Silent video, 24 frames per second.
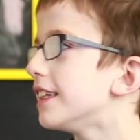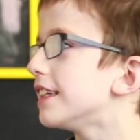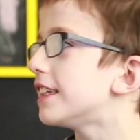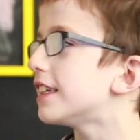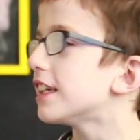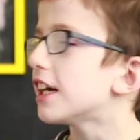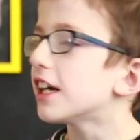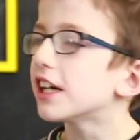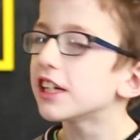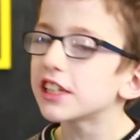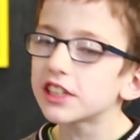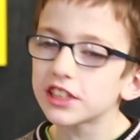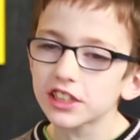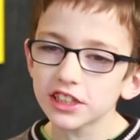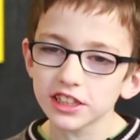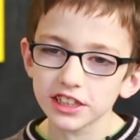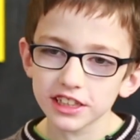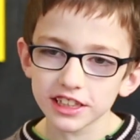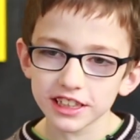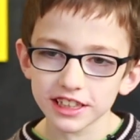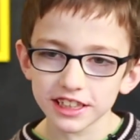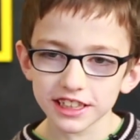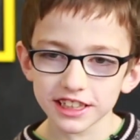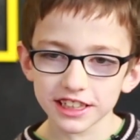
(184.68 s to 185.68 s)
In Titus,
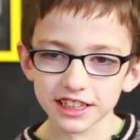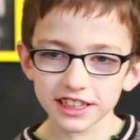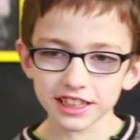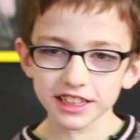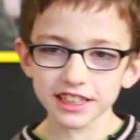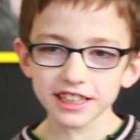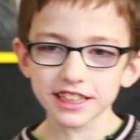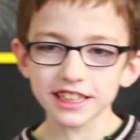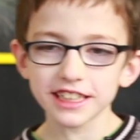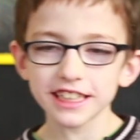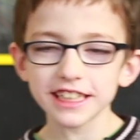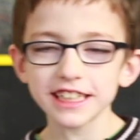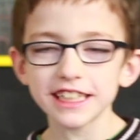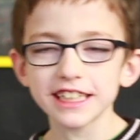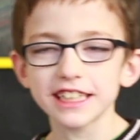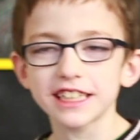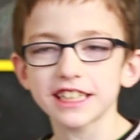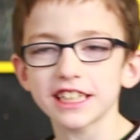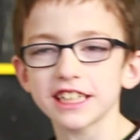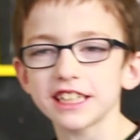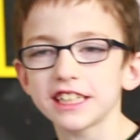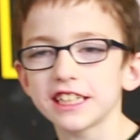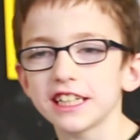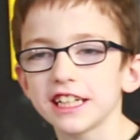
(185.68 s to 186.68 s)
in
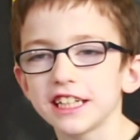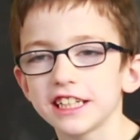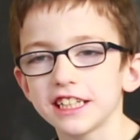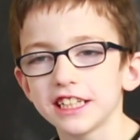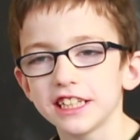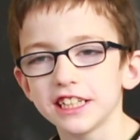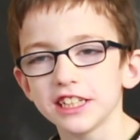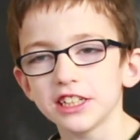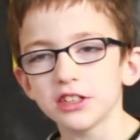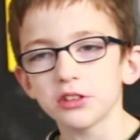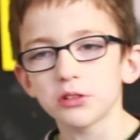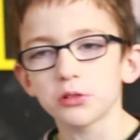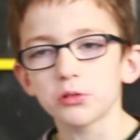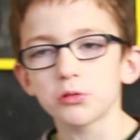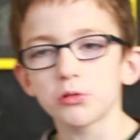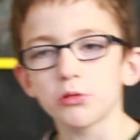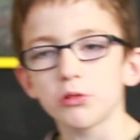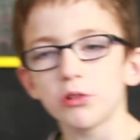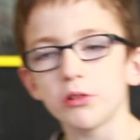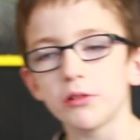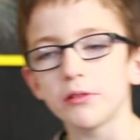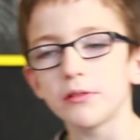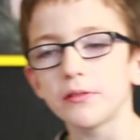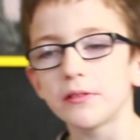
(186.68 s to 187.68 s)
Jesus is
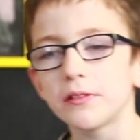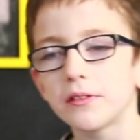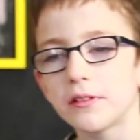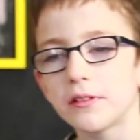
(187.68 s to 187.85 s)
truth.